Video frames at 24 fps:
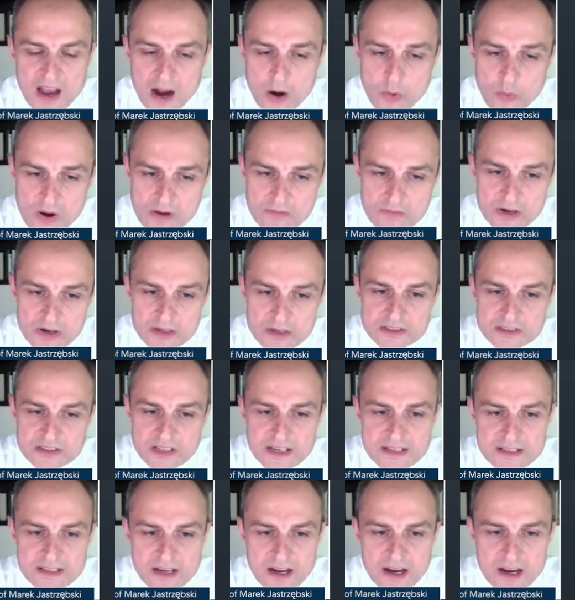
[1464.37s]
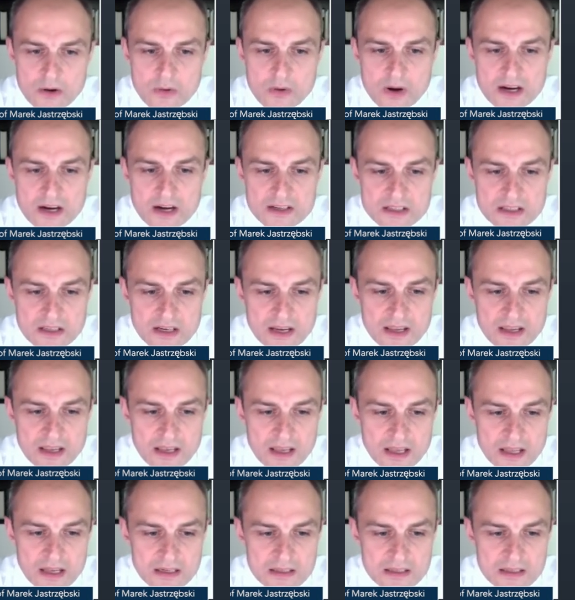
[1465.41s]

However, right now I rely